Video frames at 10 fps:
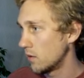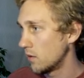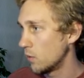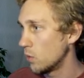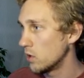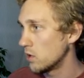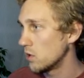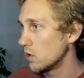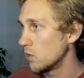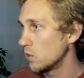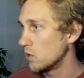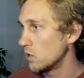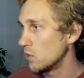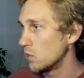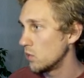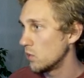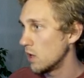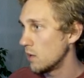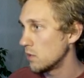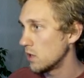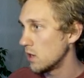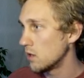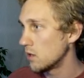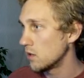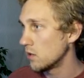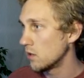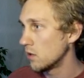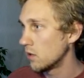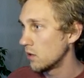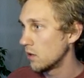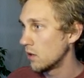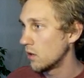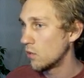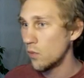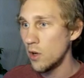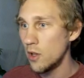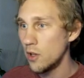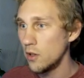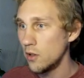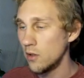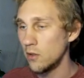Let's go to game states, run,